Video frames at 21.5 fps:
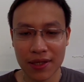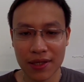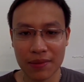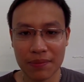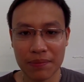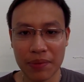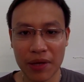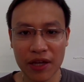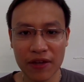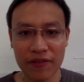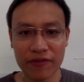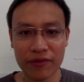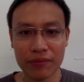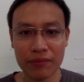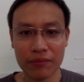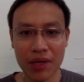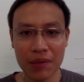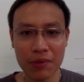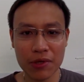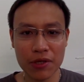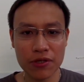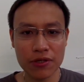And Beth,
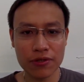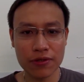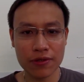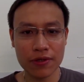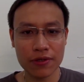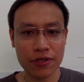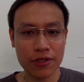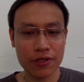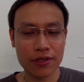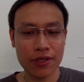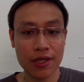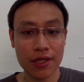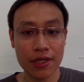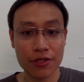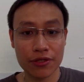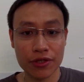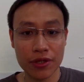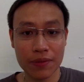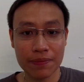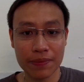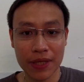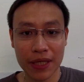maybe you should take a
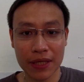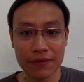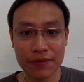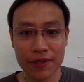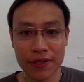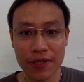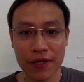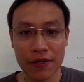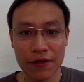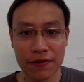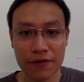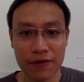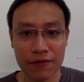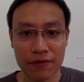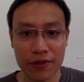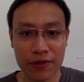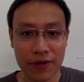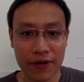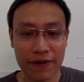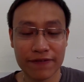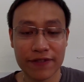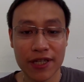trip down south
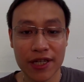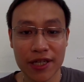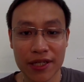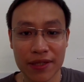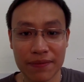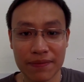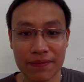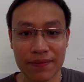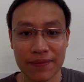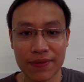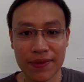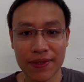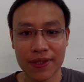when you have time.